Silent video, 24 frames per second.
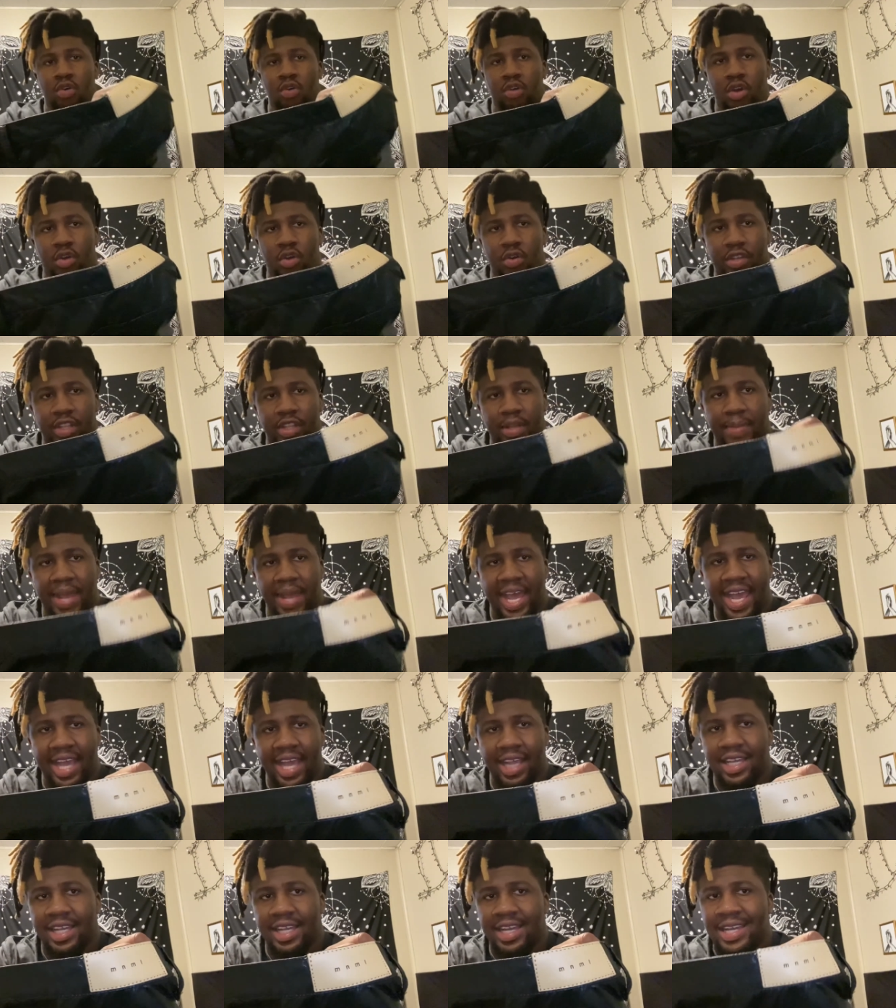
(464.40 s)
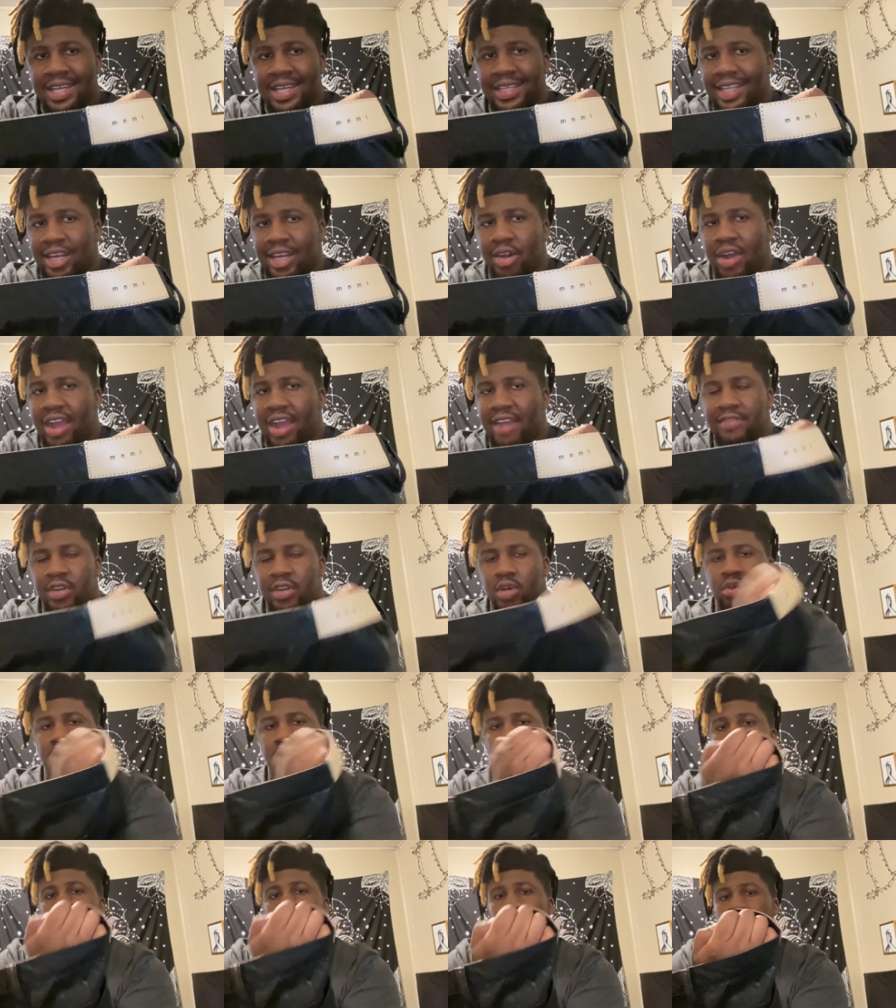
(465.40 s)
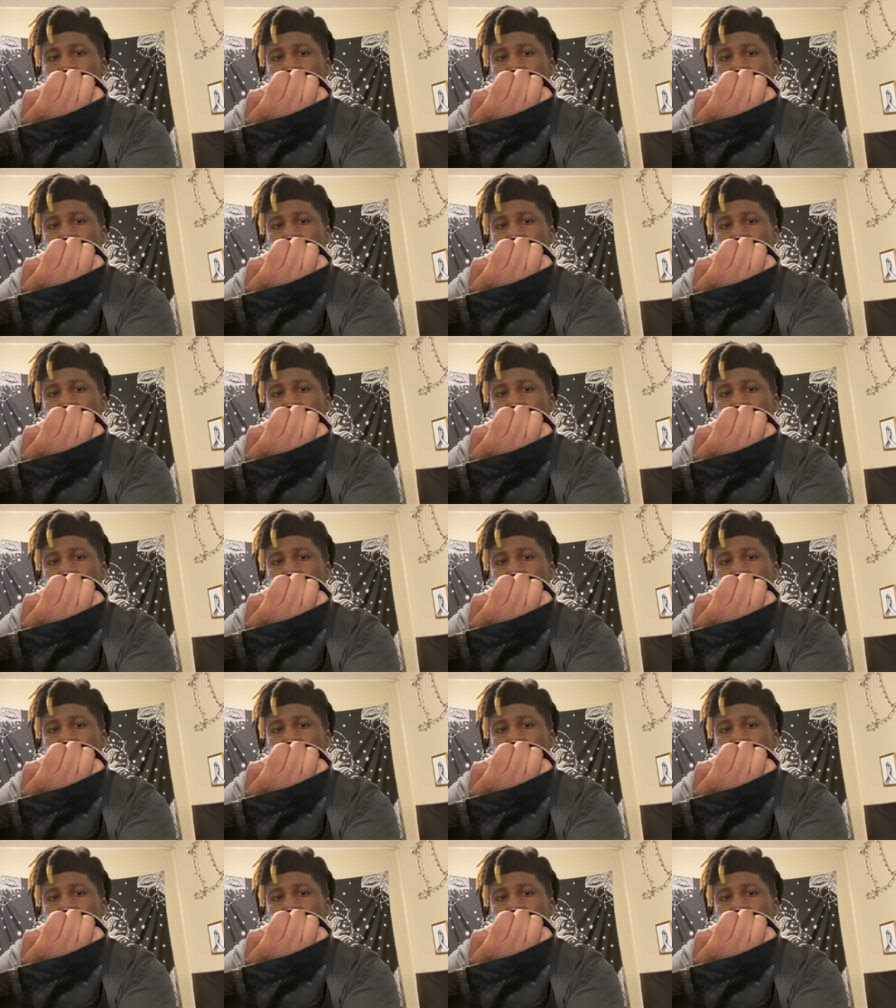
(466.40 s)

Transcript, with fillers: on the back. They don't have no loop.